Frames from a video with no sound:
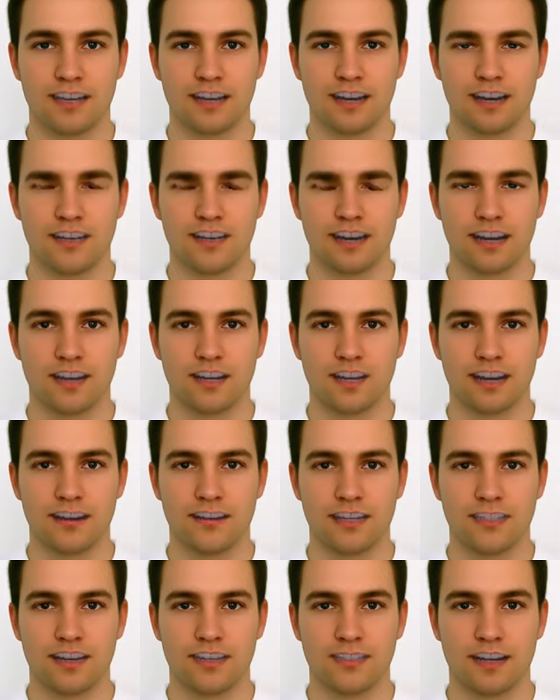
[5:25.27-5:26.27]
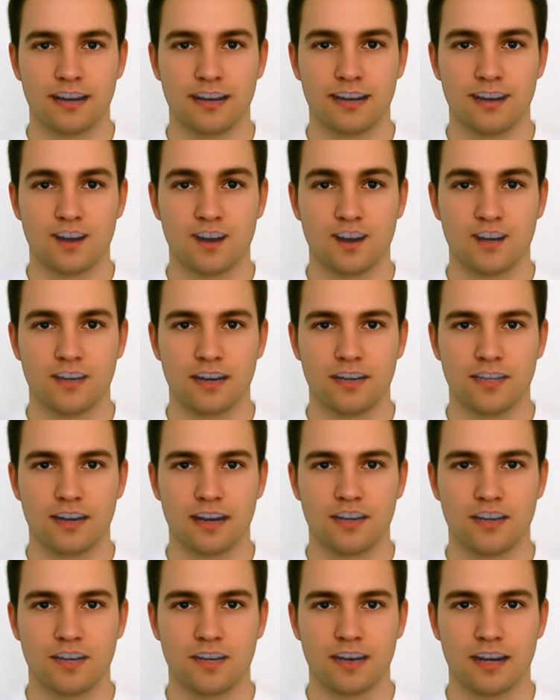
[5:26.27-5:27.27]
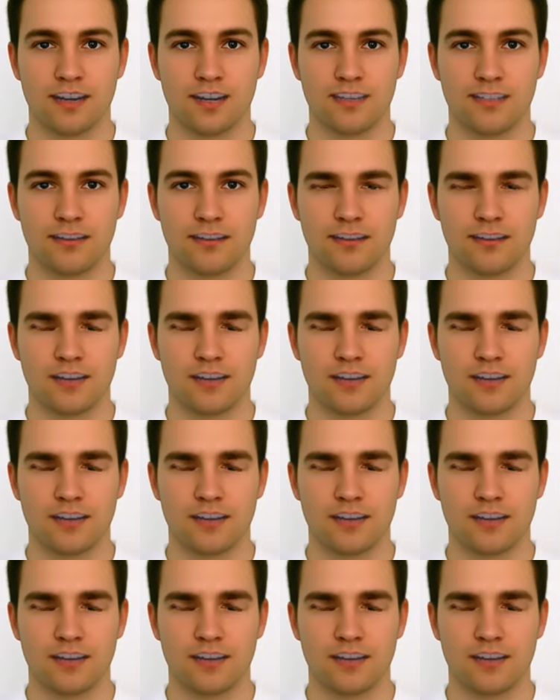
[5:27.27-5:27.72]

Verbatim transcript: the prevention of unnecessary duplication